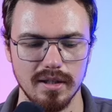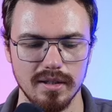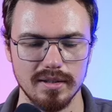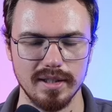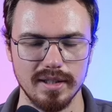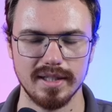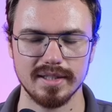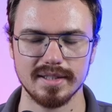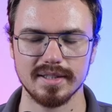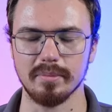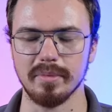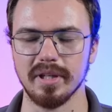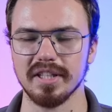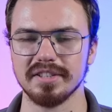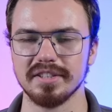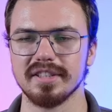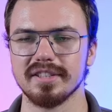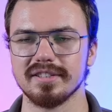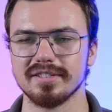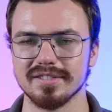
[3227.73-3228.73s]
That is
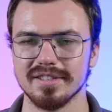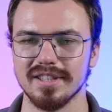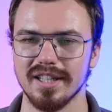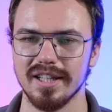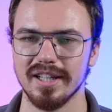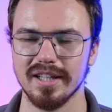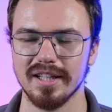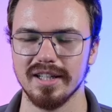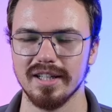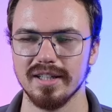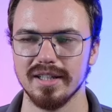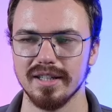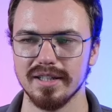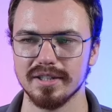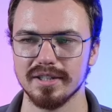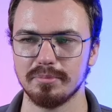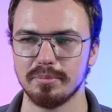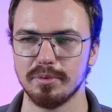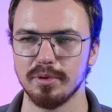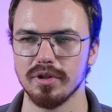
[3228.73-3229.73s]
amazing. Uh,
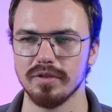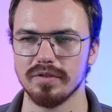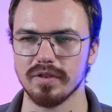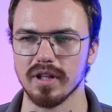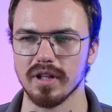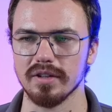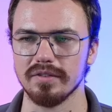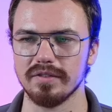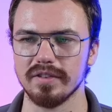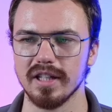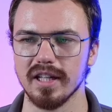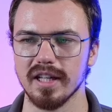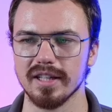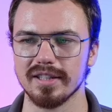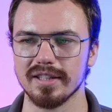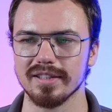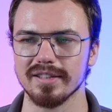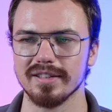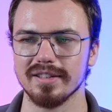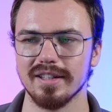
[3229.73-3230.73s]
it's beautiful. I feel like
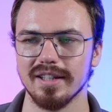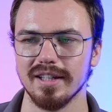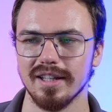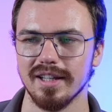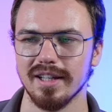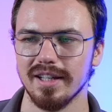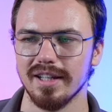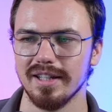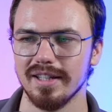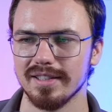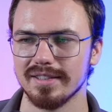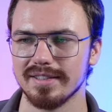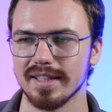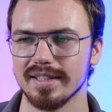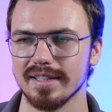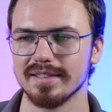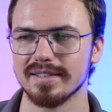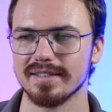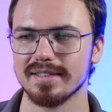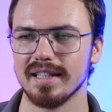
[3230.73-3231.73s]
in in a
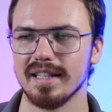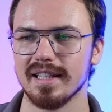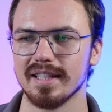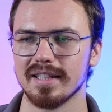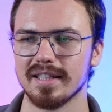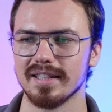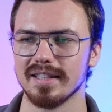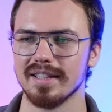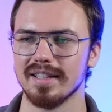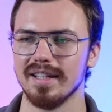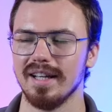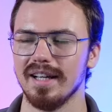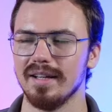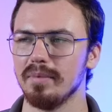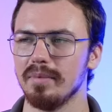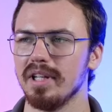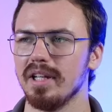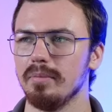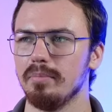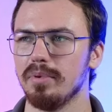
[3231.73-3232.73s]
sense, like uh, I
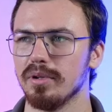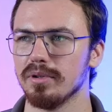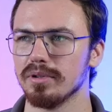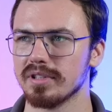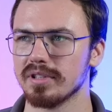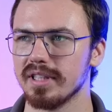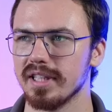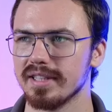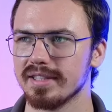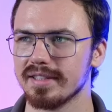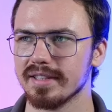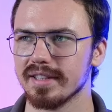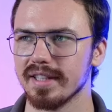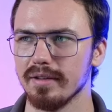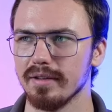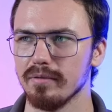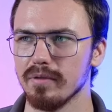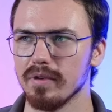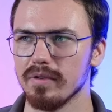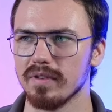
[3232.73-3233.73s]
made a post
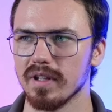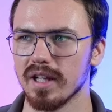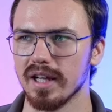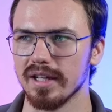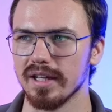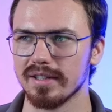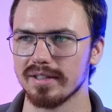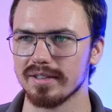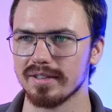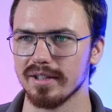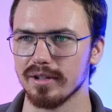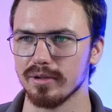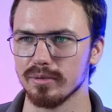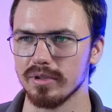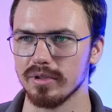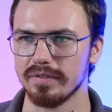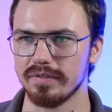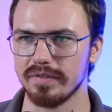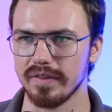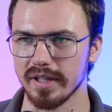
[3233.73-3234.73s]
yesterday with like the
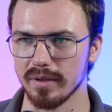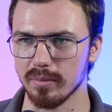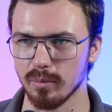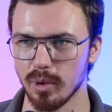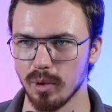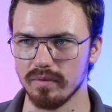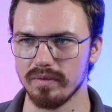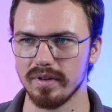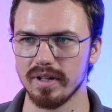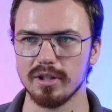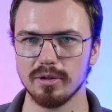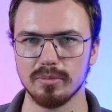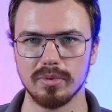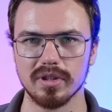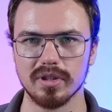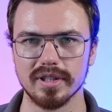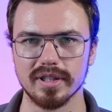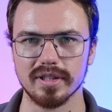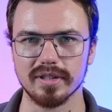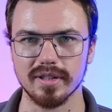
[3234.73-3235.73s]
only thing more
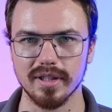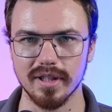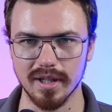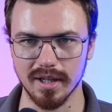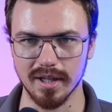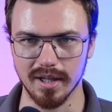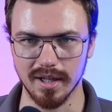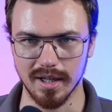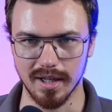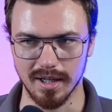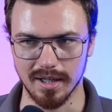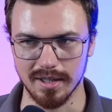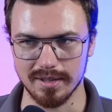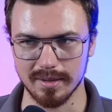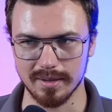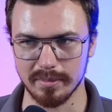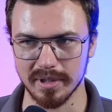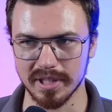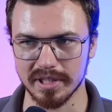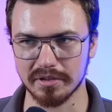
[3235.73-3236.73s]
valuable than
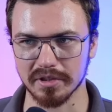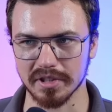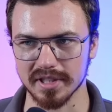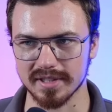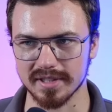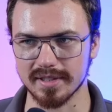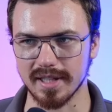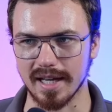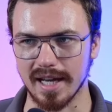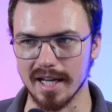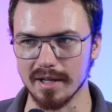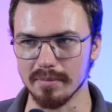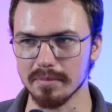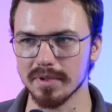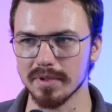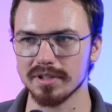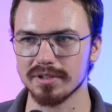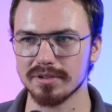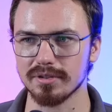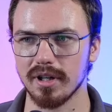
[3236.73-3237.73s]
than Bitcoin is time.
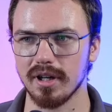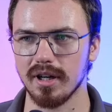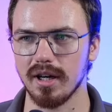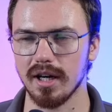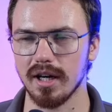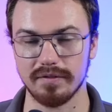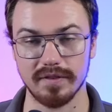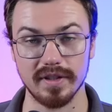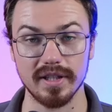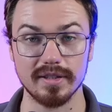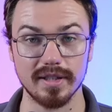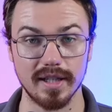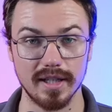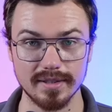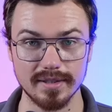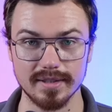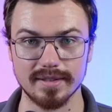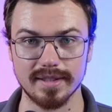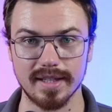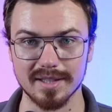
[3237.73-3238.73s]
So I think there is
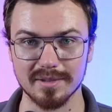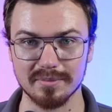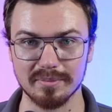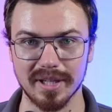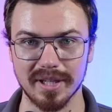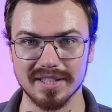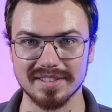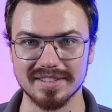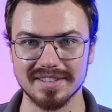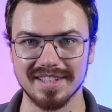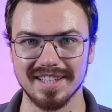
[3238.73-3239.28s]
a second best.